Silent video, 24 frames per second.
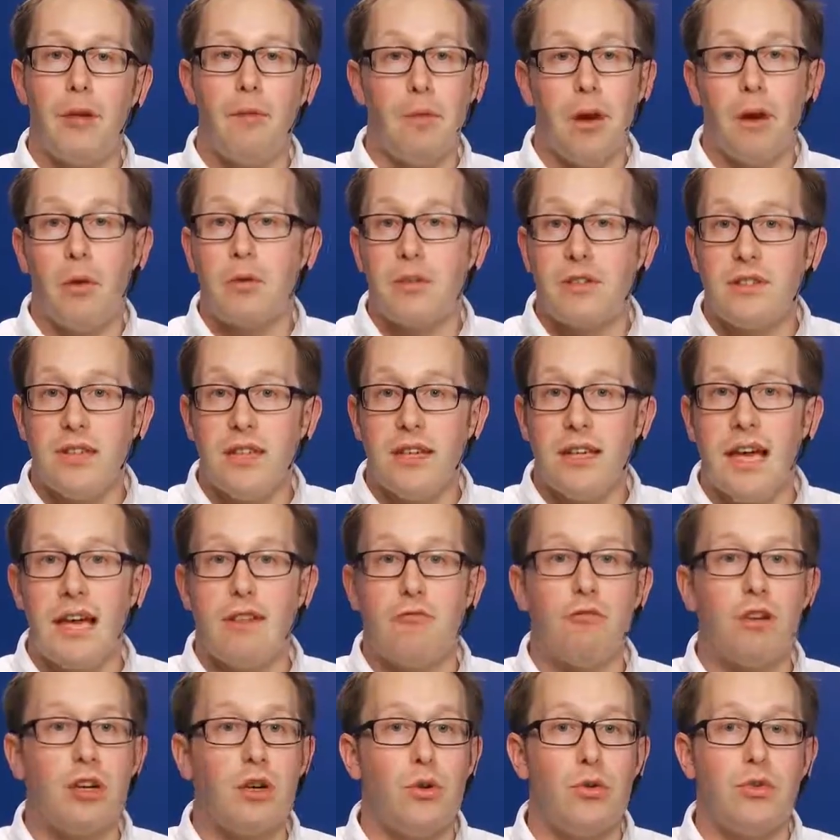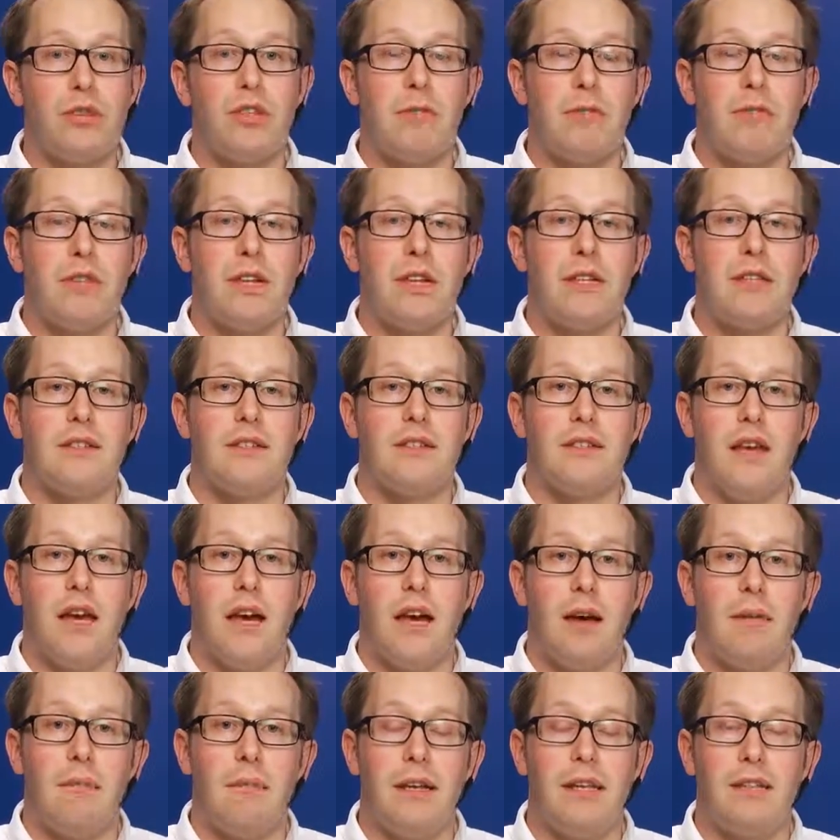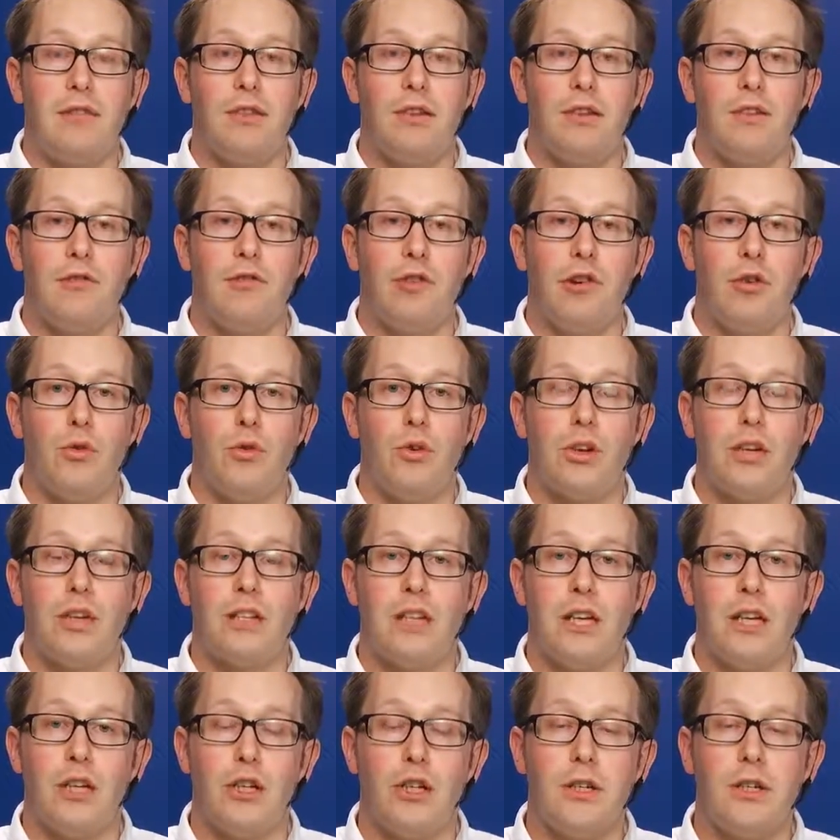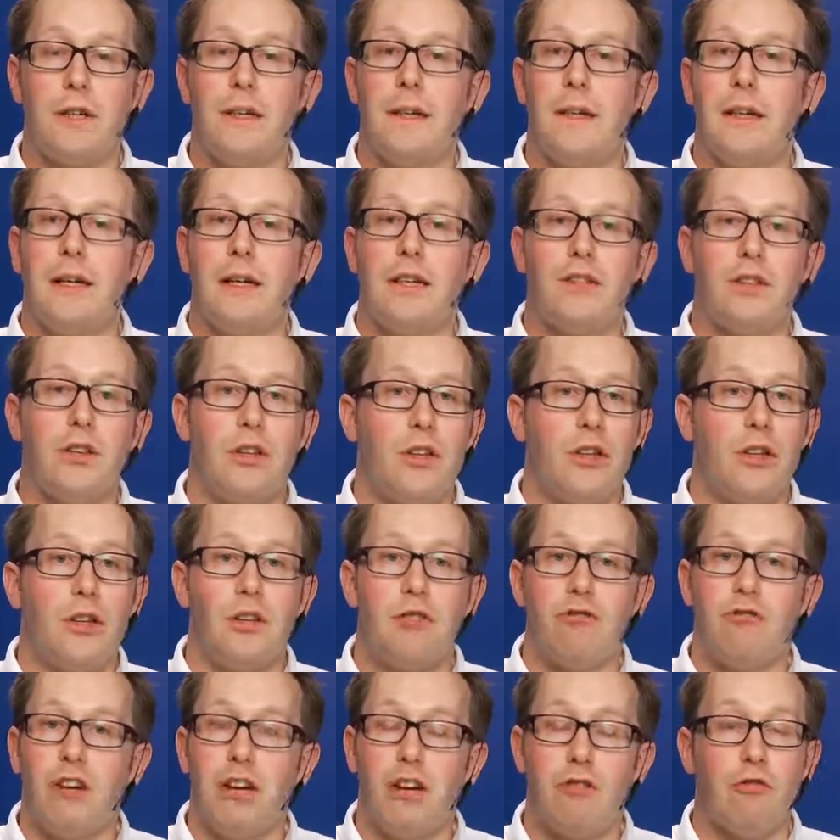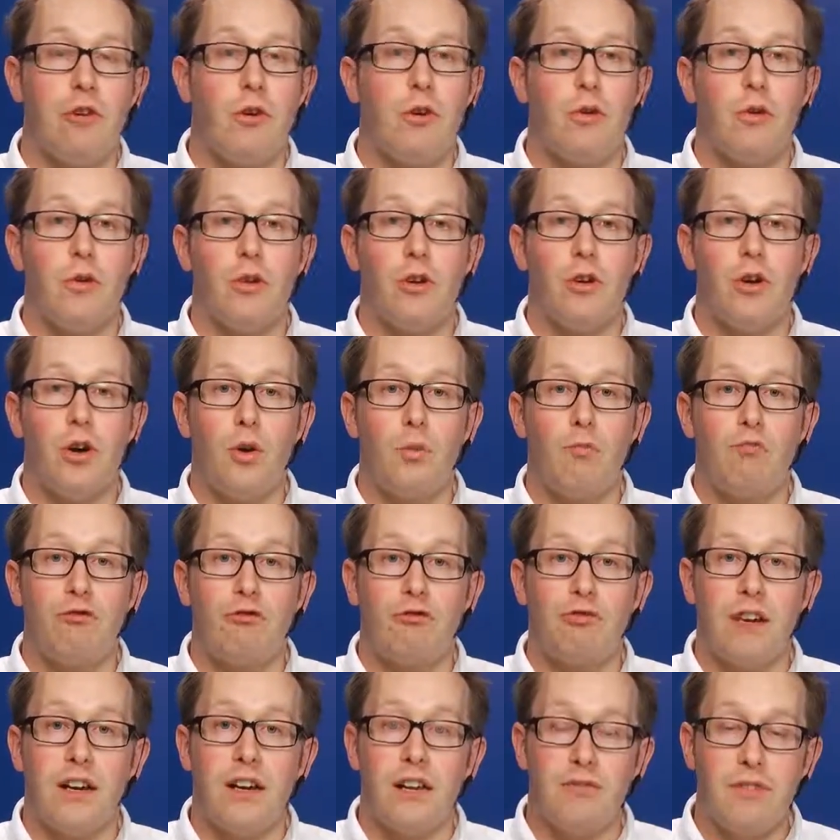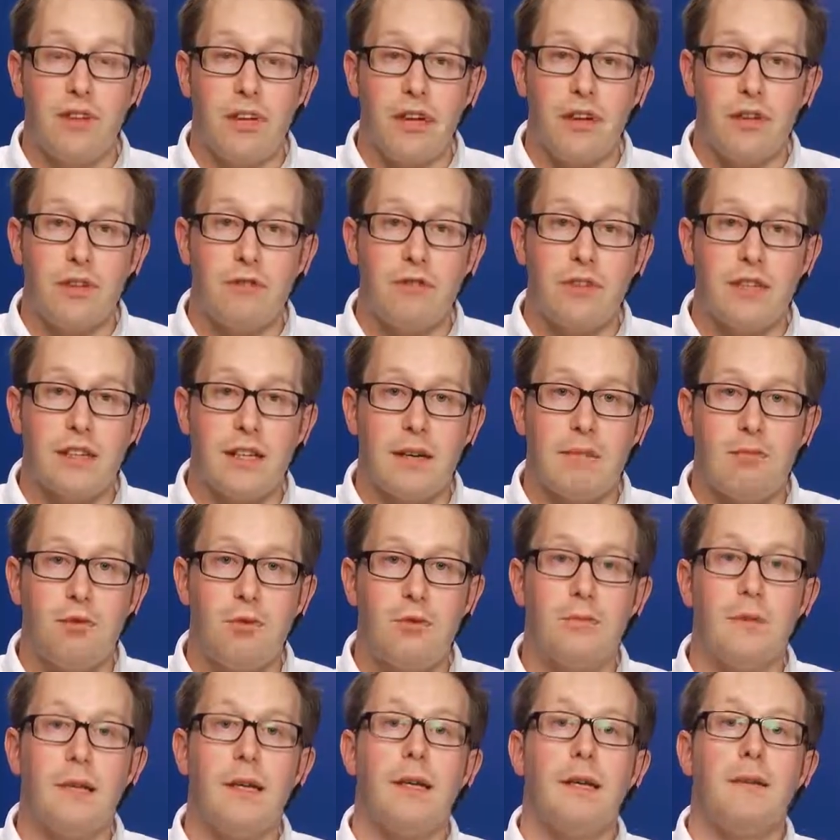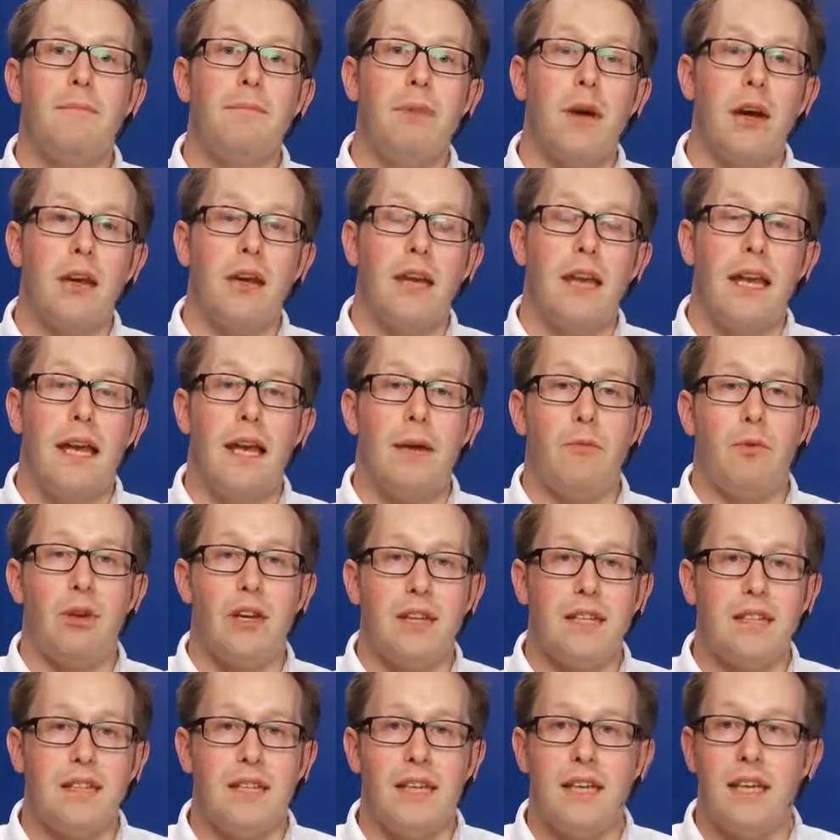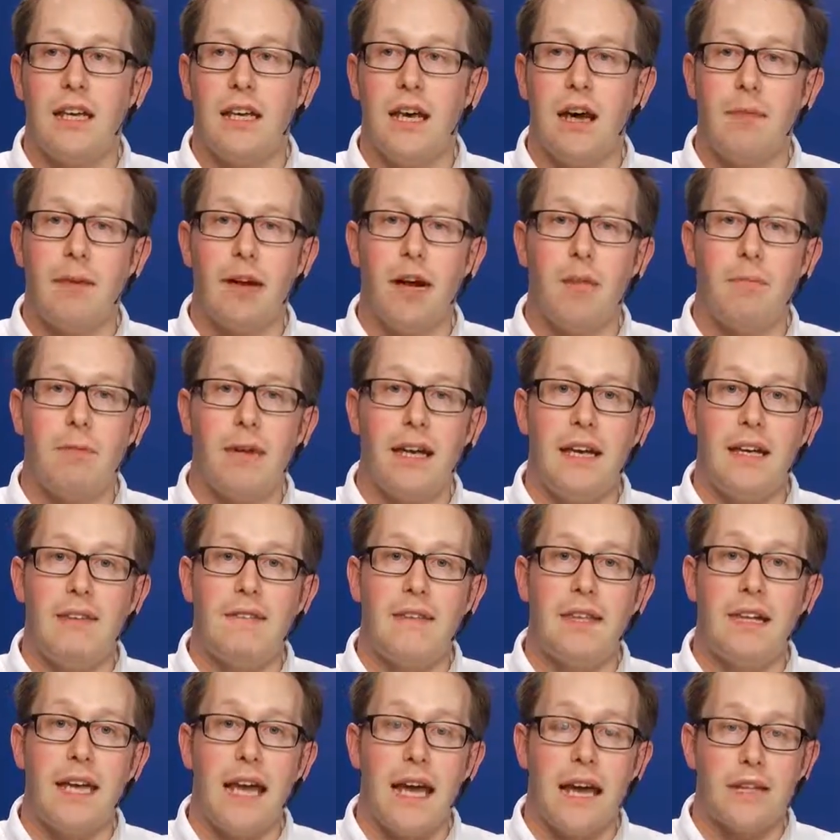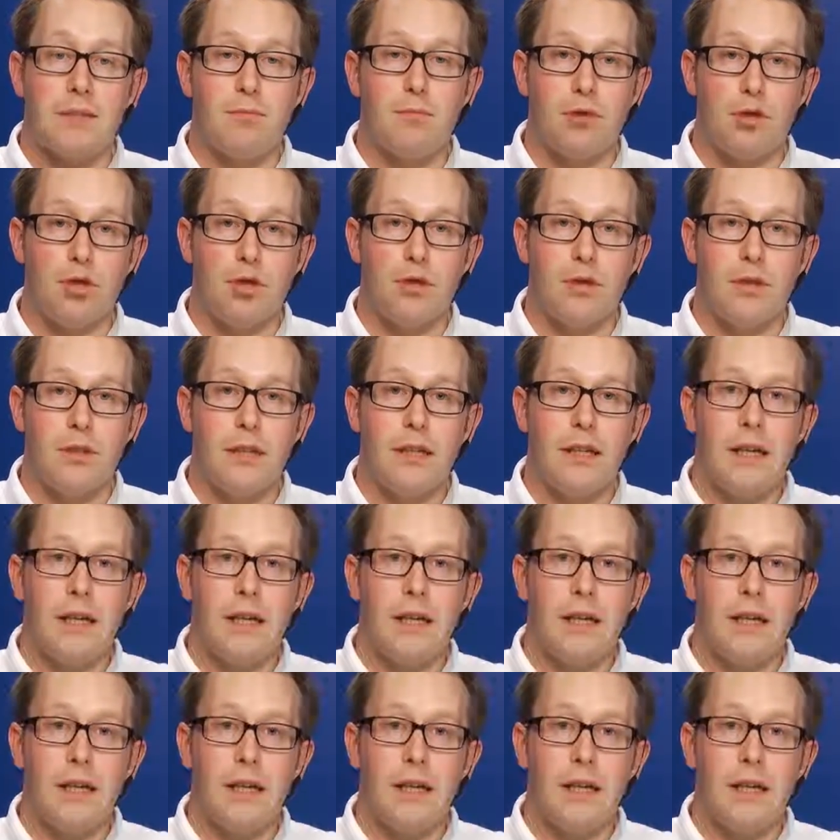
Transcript: might want to sit down and record some of this inside of your own organisation so that you can create your own corporate training videos, for example. But we're going to see coming up in the next module